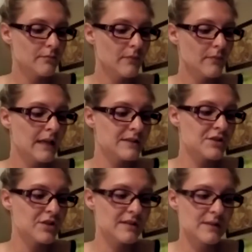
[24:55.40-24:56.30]
It's
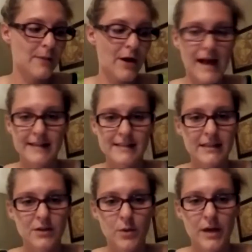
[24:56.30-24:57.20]
just about
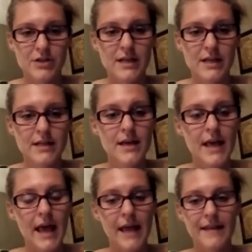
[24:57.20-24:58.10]
asking the question
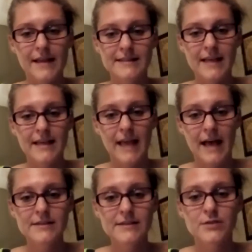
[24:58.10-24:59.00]
and they say
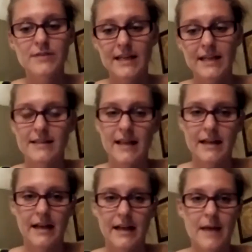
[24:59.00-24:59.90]
yes, you take it to that
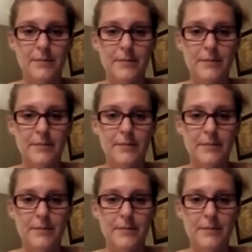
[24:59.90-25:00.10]
next step.